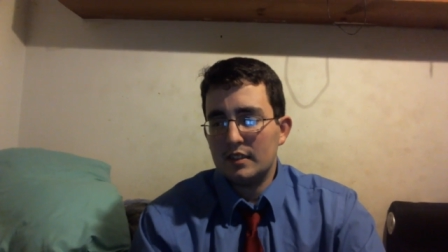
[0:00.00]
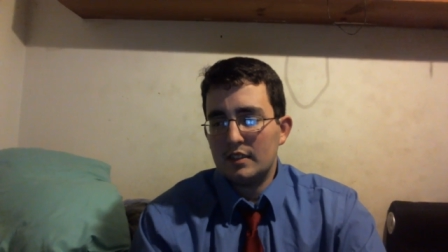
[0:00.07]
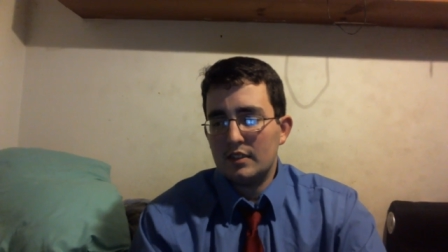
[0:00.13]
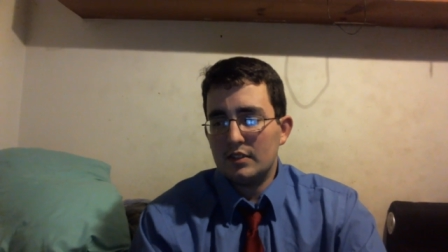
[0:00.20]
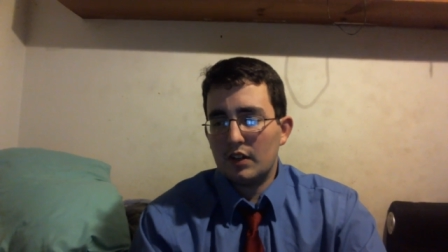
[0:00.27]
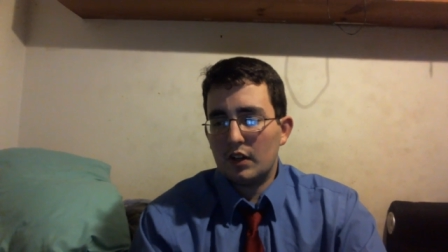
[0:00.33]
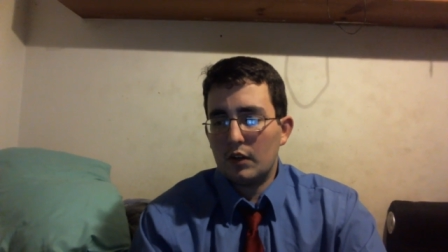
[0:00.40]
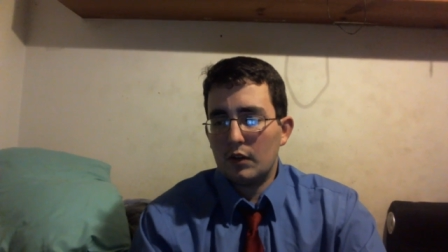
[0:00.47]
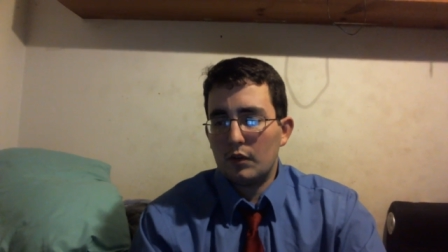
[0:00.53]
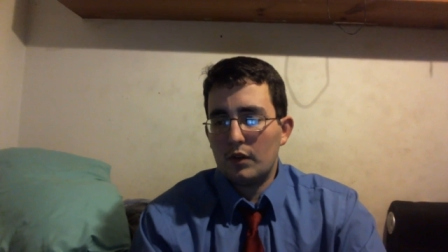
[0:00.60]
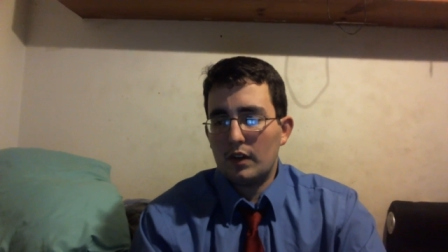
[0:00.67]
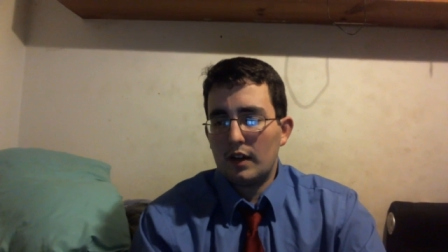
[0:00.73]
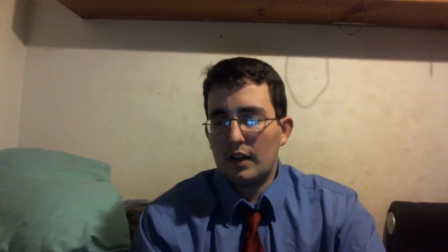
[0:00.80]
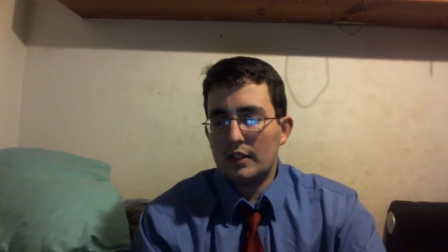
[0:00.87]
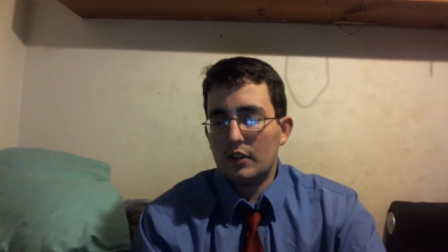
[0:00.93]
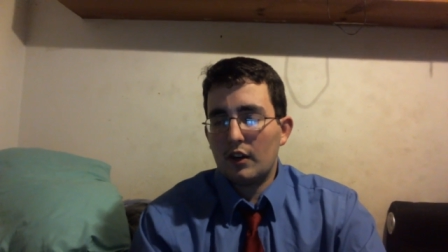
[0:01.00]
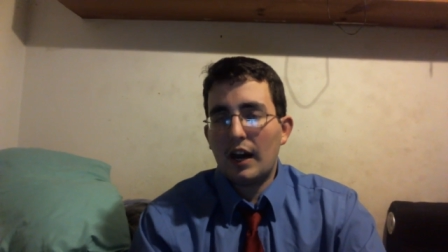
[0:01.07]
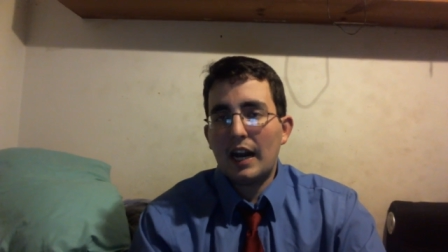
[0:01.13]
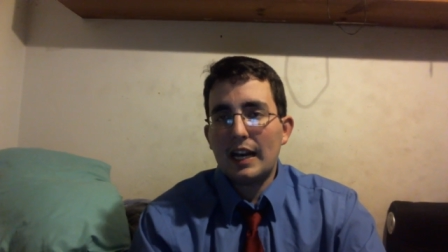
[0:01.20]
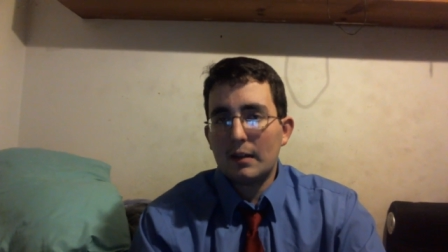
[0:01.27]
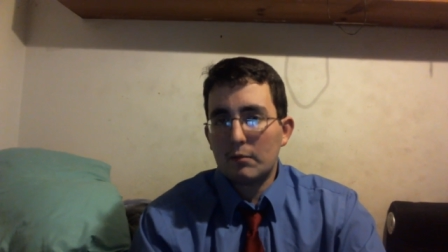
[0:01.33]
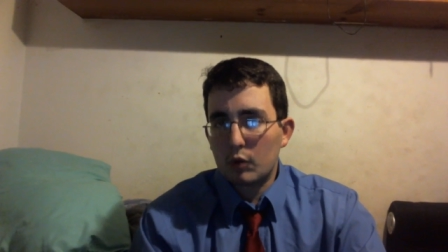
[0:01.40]
So you know,
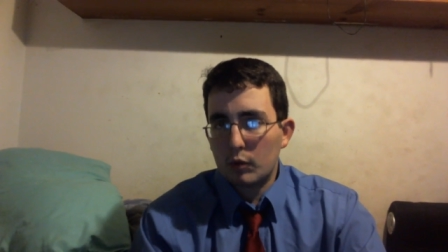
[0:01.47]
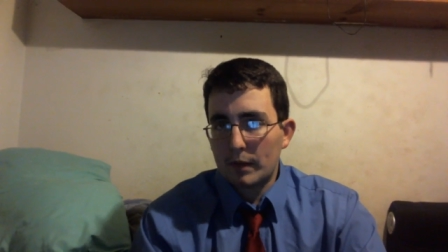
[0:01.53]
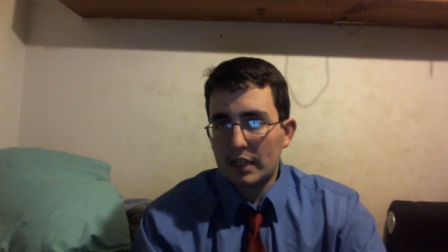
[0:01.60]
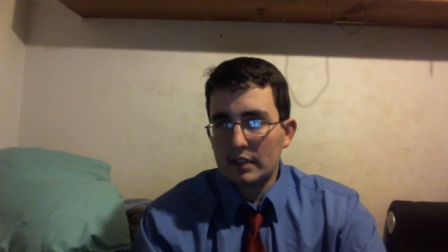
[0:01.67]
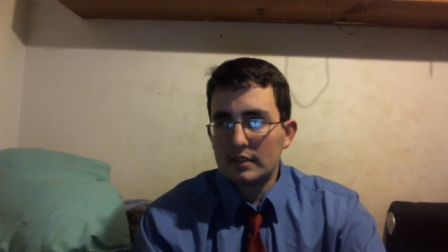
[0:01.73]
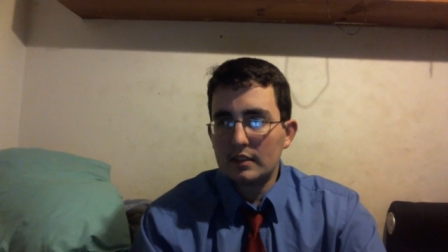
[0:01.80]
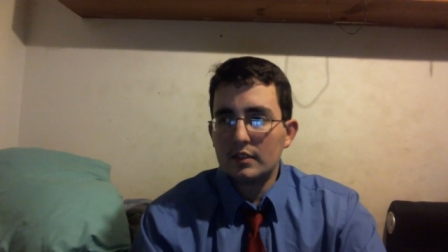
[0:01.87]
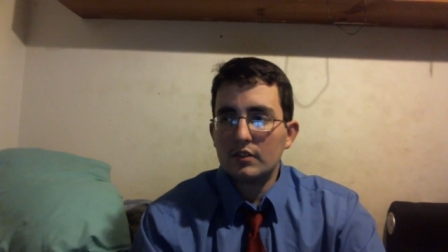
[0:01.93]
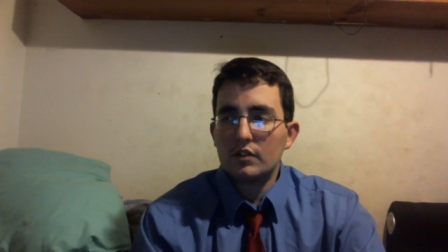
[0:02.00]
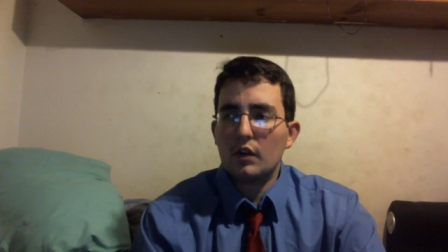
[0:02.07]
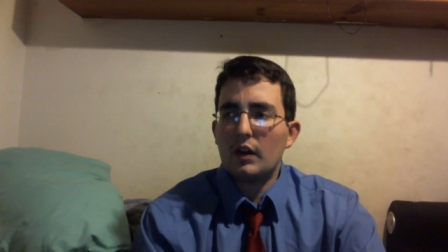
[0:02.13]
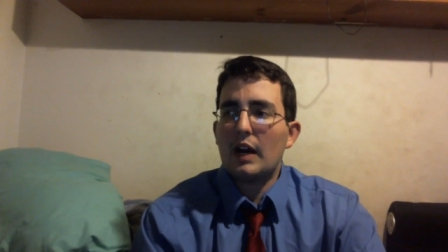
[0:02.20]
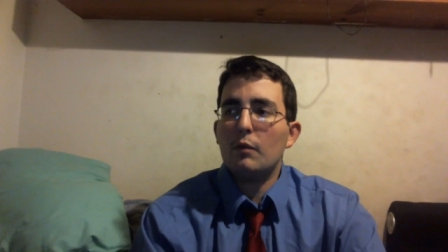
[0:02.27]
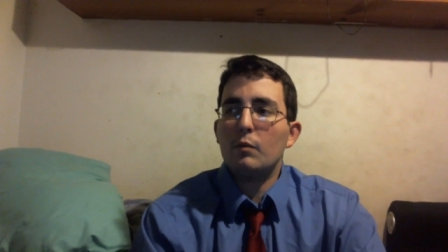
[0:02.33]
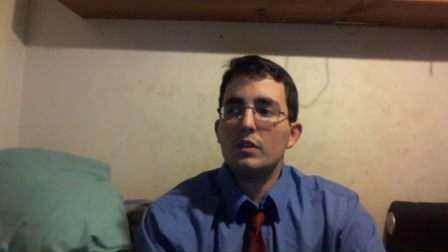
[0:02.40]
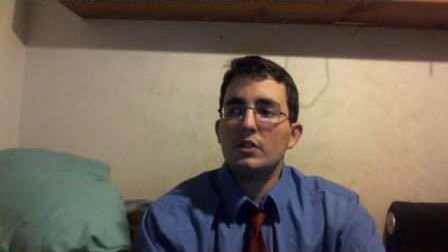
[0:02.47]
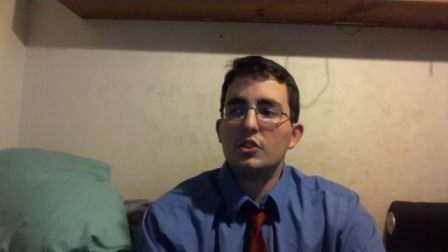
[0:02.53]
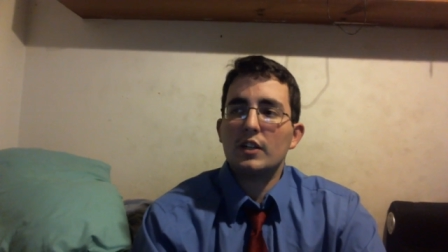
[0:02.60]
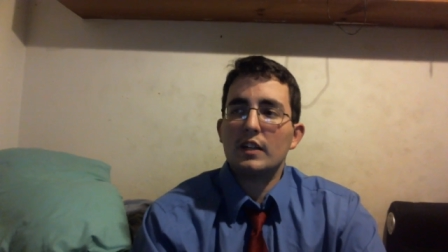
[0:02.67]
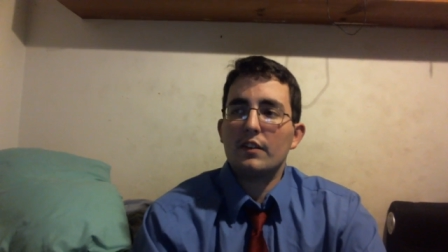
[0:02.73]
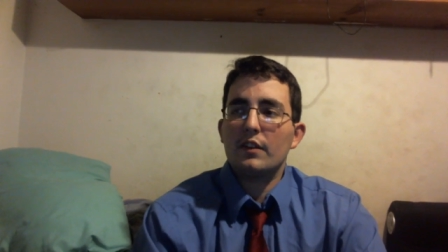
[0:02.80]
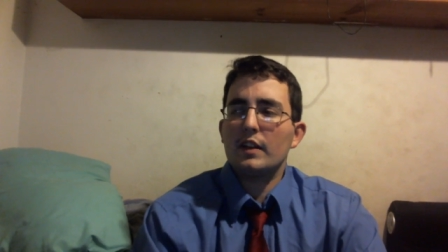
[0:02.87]
I am romantic, so I was
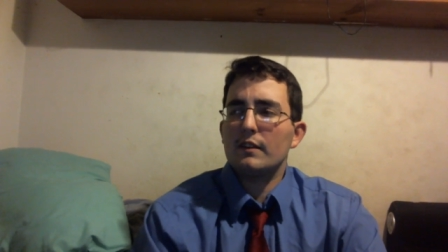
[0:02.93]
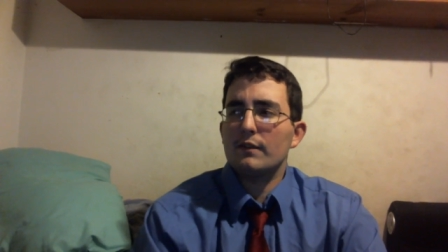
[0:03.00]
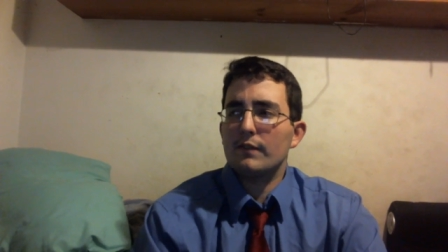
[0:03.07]
trying to think of